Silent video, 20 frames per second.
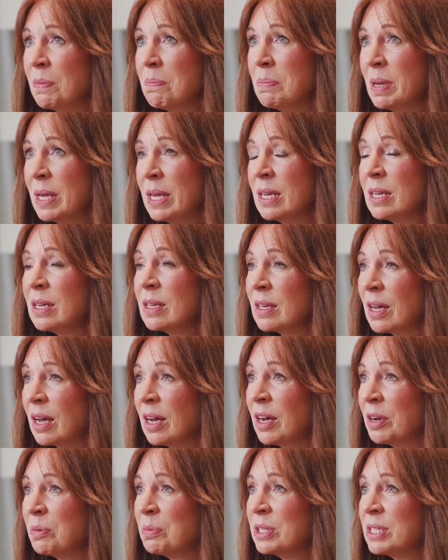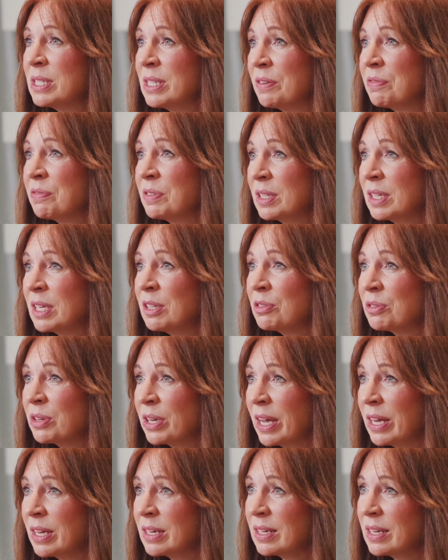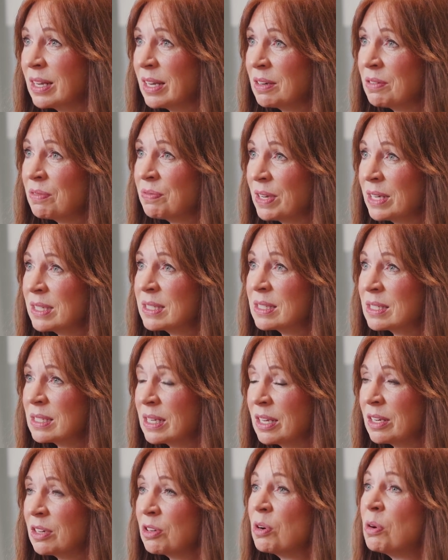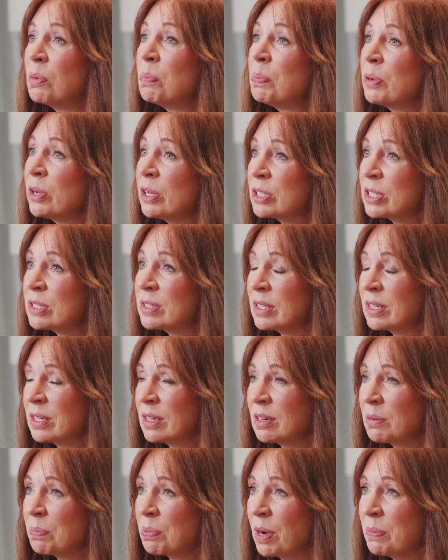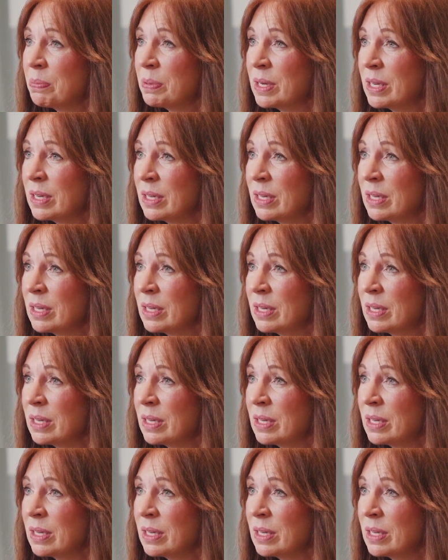me, I would definitely look at investing or purchasing in a property